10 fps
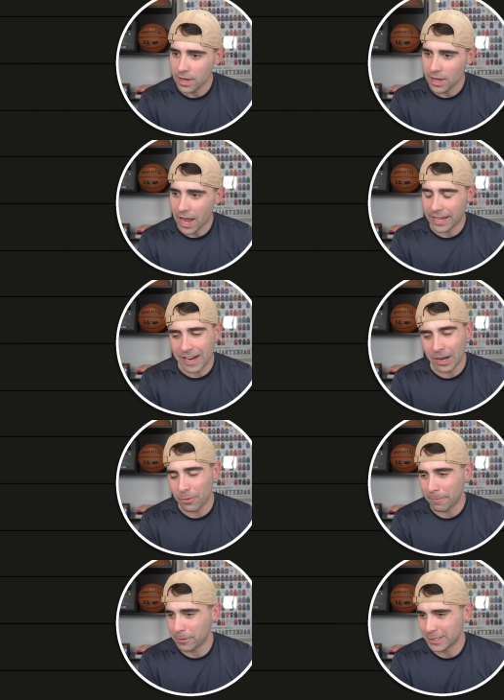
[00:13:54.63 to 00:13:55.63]
I kind of
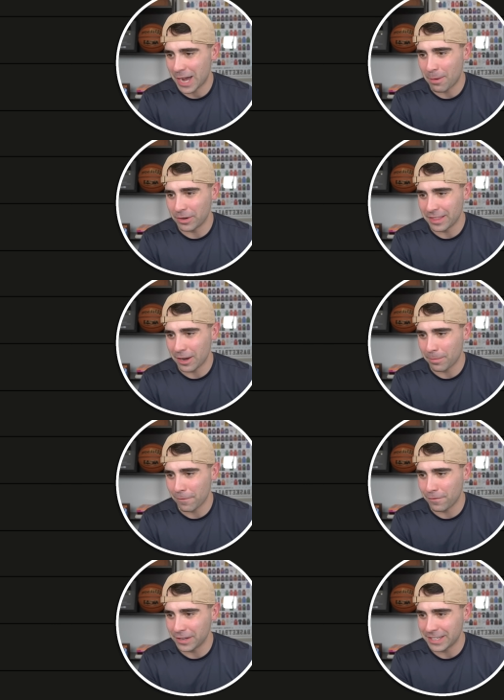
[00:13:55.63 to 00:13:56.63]
want to put Tomlin in there, but I
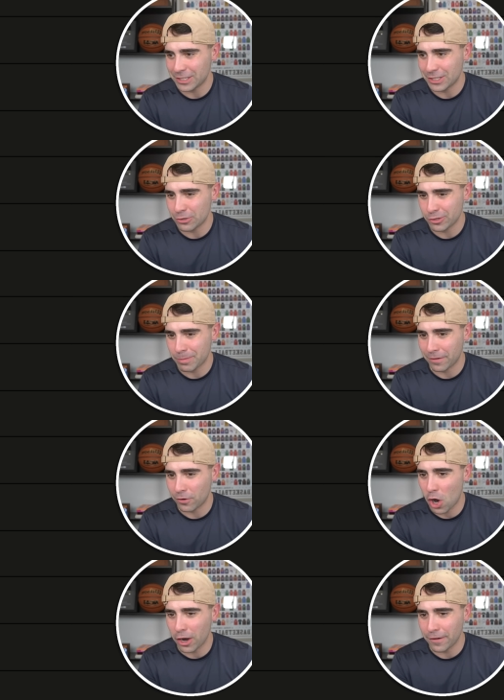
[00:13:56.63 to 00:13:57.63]
feel like that's
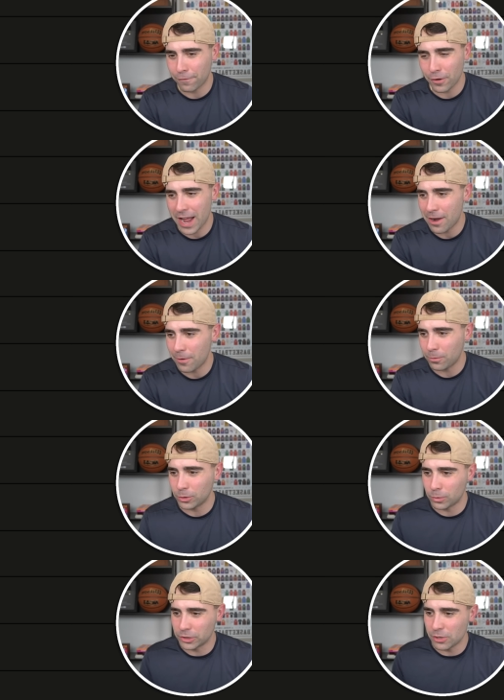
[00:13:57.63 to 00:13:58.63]
disrespectful. All right, for now,
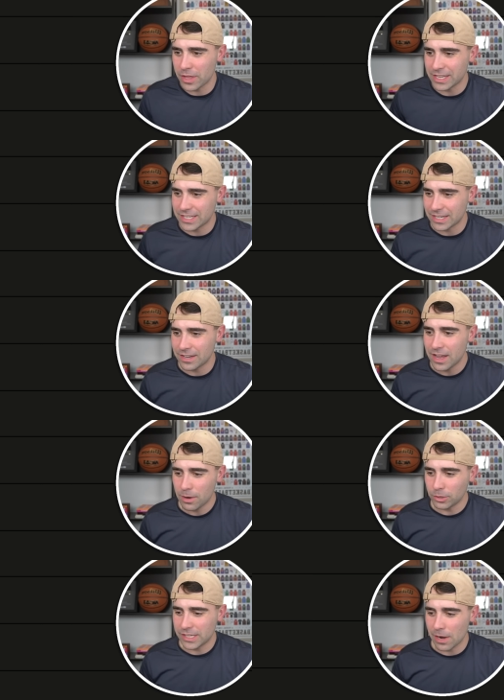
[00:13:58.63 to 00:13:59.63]
we'll do this, and
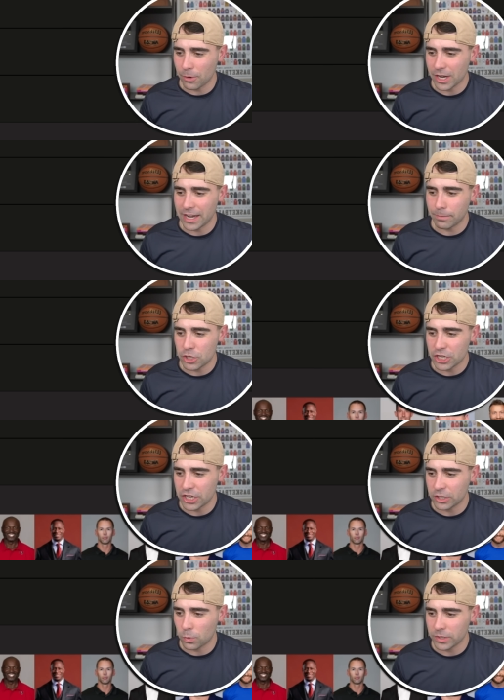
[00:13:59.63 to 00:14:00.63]
we'll see how we're going to end up
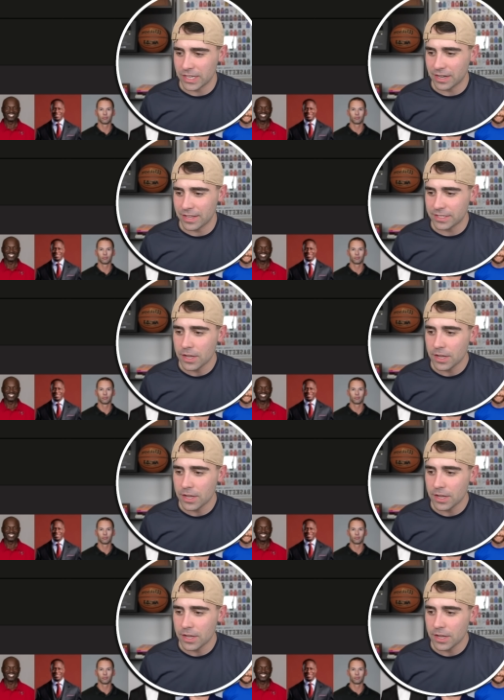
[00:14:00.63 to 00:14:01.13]
changing it towards the end of this.